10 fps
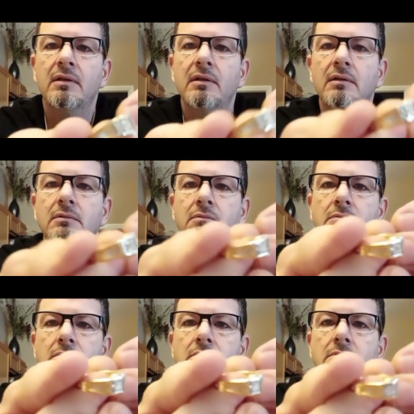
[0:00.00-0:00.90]

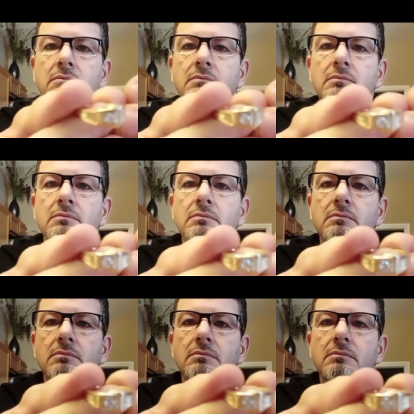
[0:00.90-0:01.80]

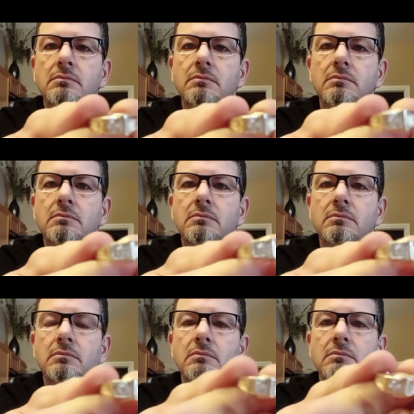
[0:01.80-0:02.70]
No one is speaking in this clip.